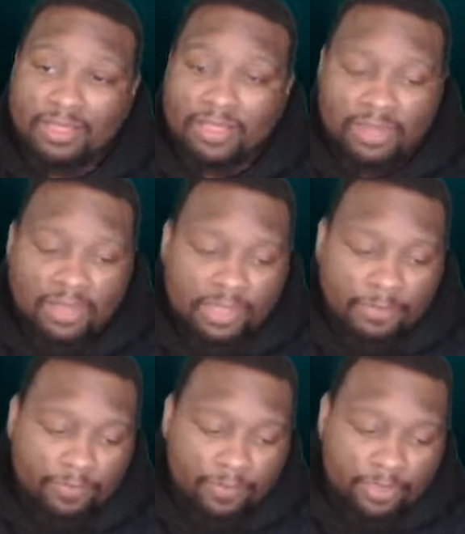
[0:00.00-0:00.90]
like that,
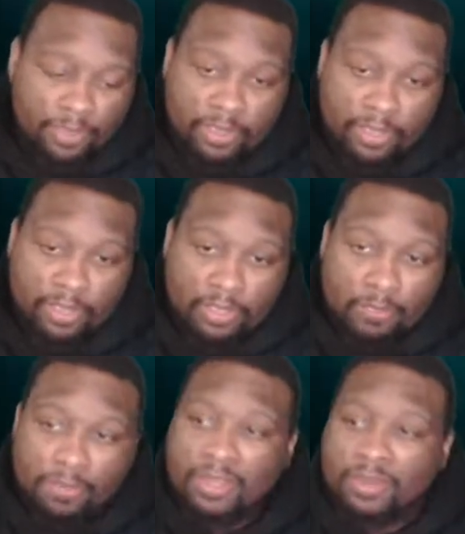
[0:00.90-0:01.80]

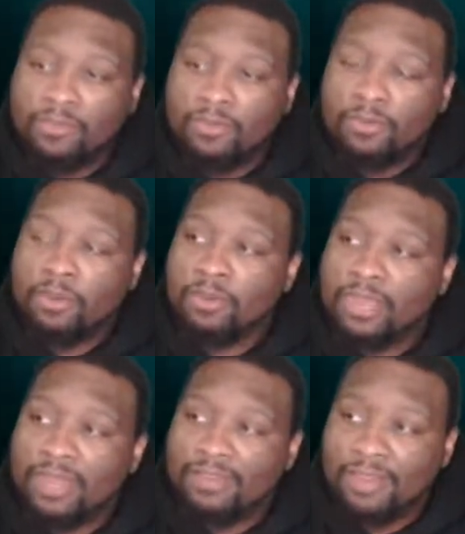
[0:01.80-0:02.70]
please, you know,
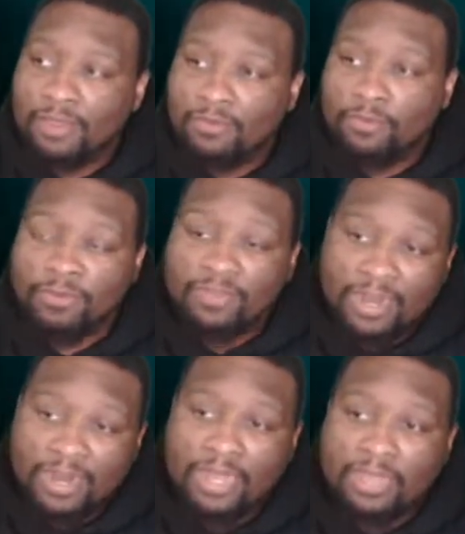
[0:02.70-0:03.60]
contact a suicide
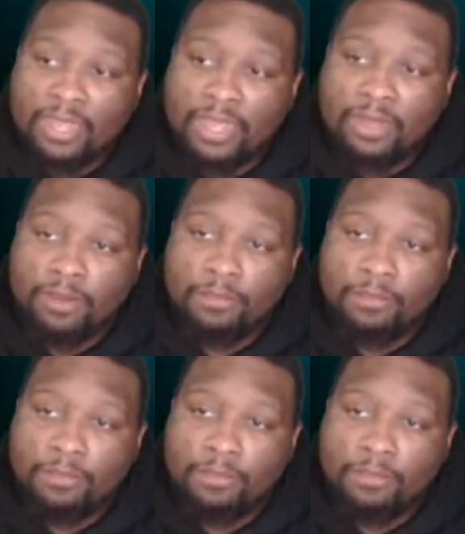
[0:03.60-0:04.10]
hotline.